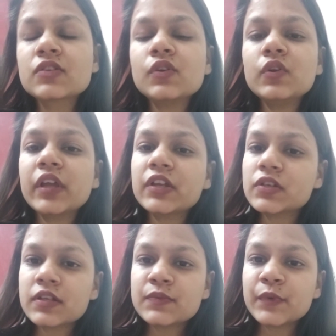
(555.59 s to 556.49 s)
The
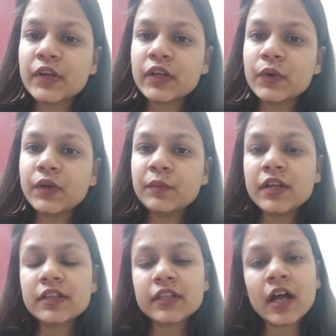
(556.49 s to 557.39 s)
location is pretty good,
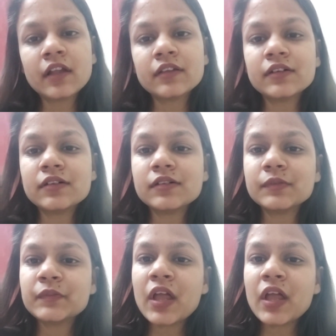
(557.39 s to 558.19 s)
but yeah, the